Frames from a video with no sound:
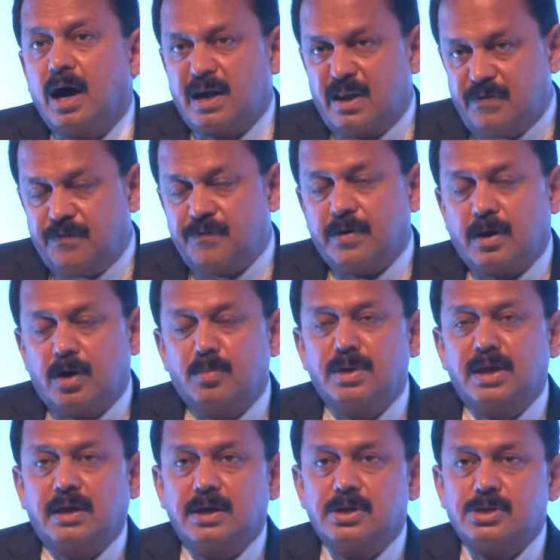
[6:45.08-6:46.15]
RF
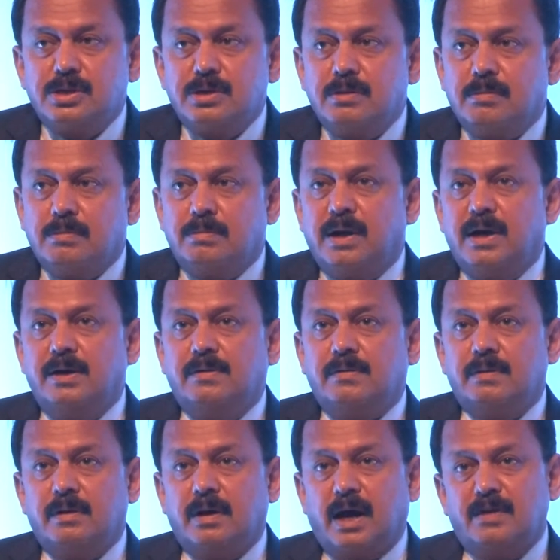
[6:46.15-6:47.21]
communication wide,
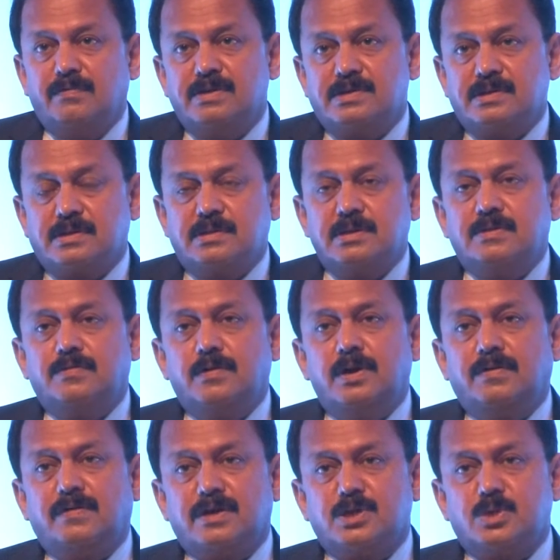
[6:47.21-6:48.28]
uh, and we successfully
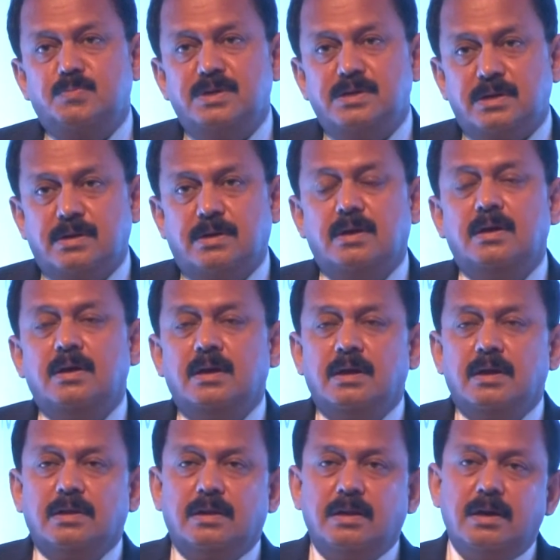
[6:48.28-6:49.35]
transmitted
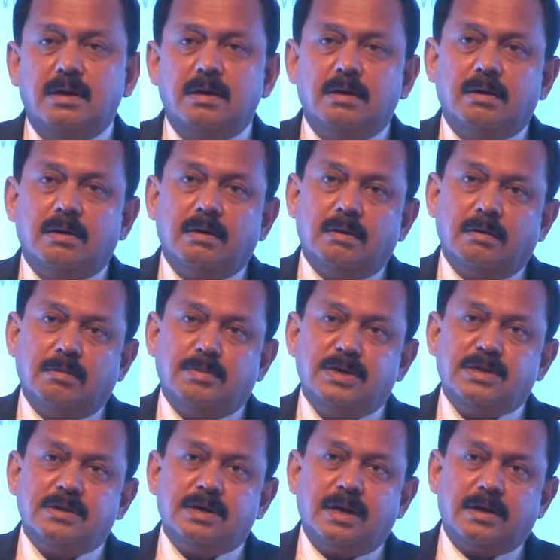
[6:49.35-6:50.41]
the uh,
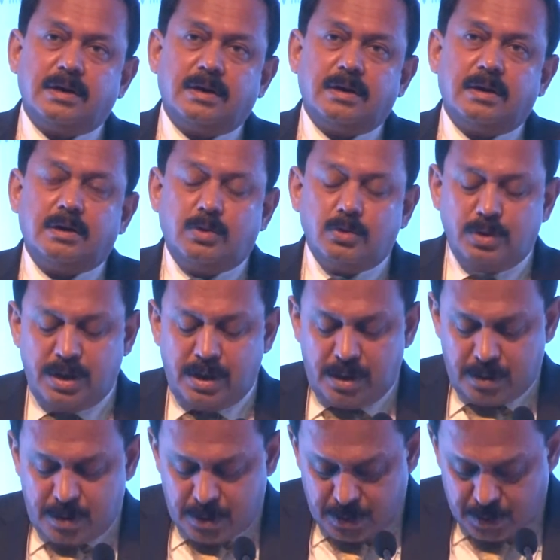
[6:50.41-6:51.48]
meter data to the
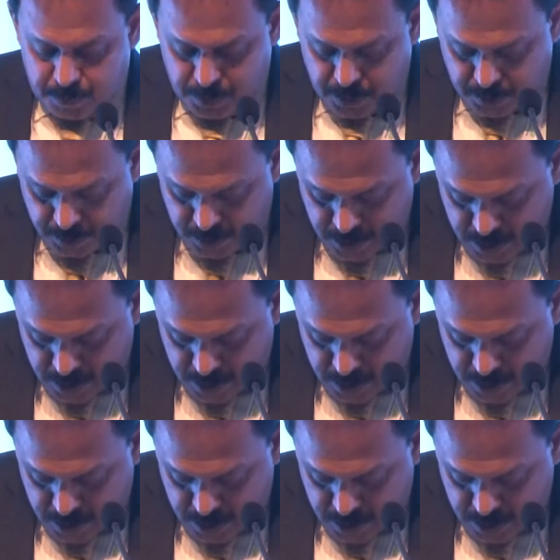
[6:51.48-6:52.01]
uh,